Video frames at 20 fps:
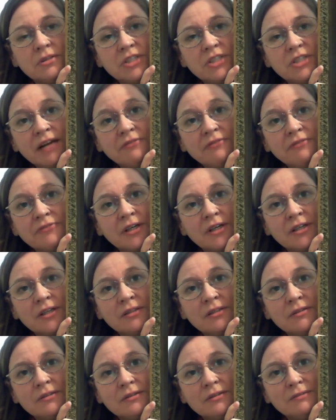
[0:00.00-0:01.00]

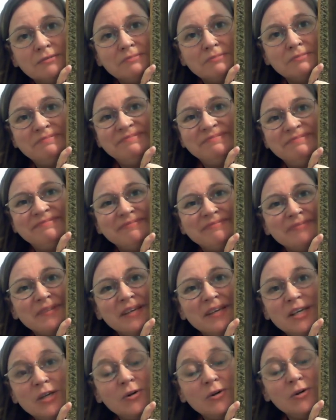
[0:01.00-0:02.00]
Jennifer,
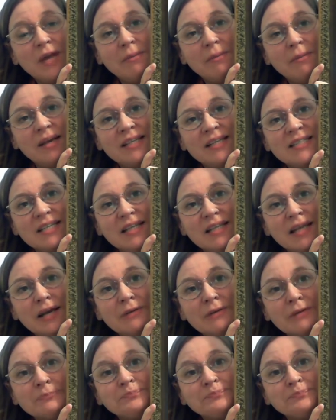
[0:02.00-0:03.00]
you name it, it's in
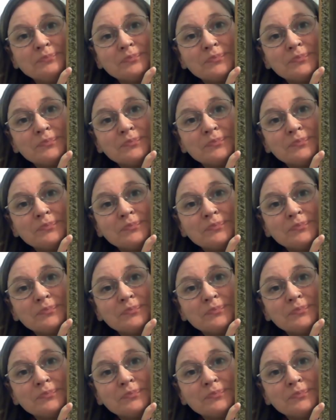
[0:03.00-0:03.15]
there.